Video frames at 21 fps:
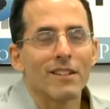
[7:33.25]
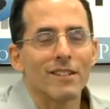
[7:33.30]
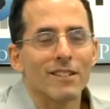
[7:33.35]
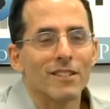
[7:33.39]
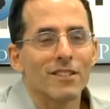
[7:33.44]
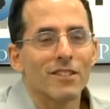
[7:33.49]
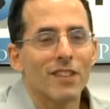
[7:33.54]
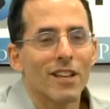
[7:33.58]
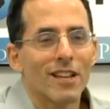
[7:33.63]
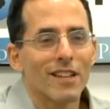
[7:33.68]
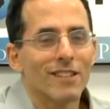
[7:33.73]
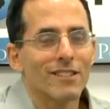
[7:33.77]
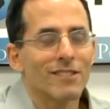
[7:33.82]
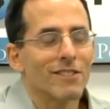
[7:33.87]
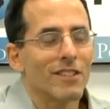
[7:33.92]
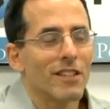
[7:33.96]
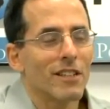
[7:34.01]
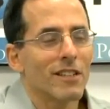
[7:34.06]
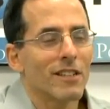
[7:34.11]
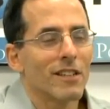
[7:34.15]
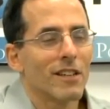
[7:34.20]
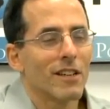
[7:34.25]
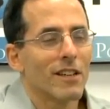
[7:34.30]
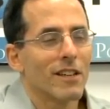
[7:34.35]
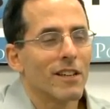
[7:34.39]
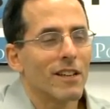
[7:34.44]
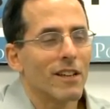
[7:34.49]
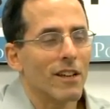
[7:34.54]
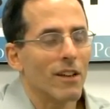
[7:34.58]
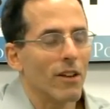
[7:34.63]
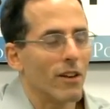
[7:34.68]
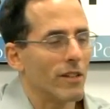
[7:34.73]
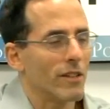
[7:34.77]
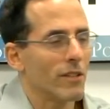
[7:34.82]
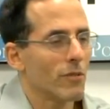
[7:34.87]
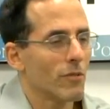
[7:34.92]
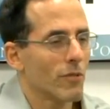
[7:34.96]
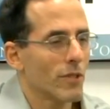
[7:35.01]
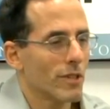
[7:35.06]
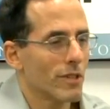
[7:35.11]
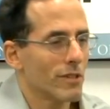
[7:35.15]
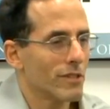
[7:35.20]
Secondly, you know, and the
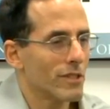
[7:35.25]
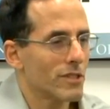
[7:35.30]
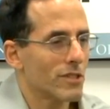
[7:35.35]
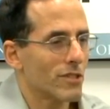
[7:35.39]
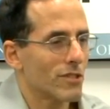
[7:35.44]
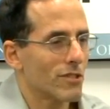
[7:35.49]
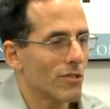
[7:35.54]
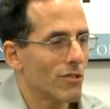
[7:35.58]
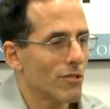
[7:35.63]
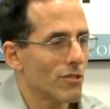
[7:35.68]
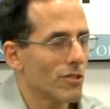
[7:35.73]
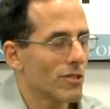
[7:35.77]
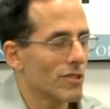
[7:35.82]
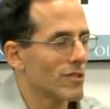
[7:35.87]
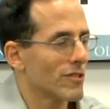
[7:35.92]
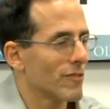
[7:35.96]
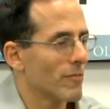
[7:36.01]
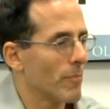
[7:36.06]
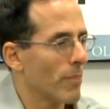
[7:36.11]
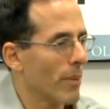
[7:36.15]
real institutions of